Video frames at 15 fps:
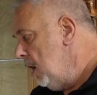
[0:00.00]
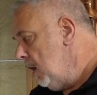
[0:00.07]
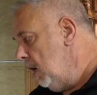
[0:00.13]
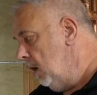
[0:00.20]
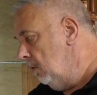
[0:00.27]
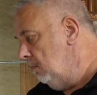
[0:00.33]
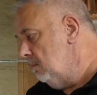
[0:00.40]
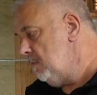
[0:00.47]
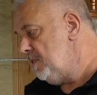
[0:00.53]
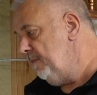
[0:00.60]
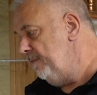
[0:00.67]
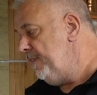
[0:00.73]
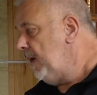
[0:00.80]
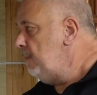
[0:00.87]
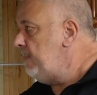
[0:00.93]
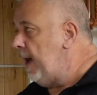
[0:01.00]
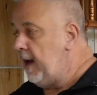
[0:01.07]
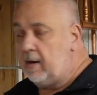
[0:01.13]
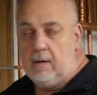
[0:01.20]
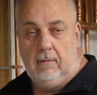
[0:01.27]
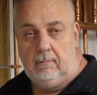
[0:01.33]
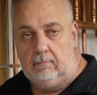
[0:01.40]
You know, some
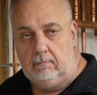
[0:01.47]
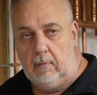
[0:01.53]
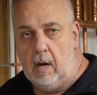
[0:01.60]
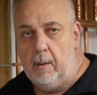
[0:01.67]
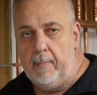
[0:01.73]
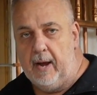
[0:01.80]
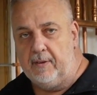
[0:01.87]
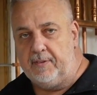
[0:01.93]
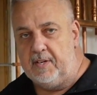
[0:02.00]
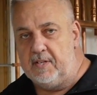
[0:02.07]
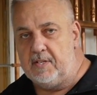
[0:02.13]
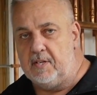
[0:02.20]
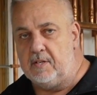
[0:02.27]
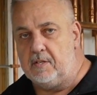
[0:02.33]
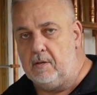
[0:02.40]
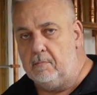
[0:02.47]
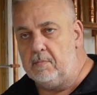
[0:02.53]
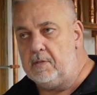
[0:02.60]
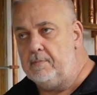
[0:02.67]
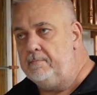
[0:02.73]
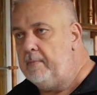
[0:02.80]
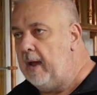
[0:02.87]
feedback about these
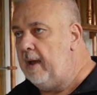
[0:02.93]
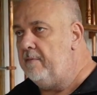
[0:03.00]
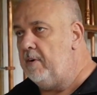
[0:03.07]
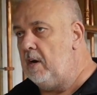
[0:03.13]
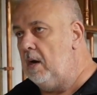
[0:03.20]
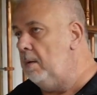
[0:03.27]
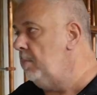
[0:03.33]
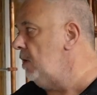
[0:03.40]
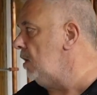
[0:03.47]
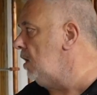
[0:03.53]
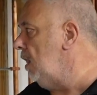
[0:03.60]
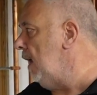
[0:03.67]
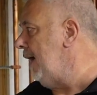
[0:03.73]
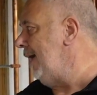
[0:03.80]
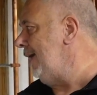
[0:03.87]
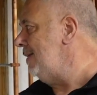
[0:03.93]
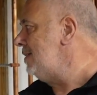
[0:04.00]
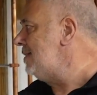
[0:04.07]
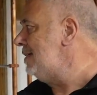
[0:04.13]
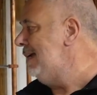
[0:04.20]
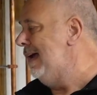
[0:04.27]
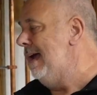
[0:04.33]
systems. I have a number of
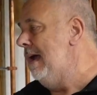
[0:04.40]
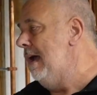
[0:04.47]
clients.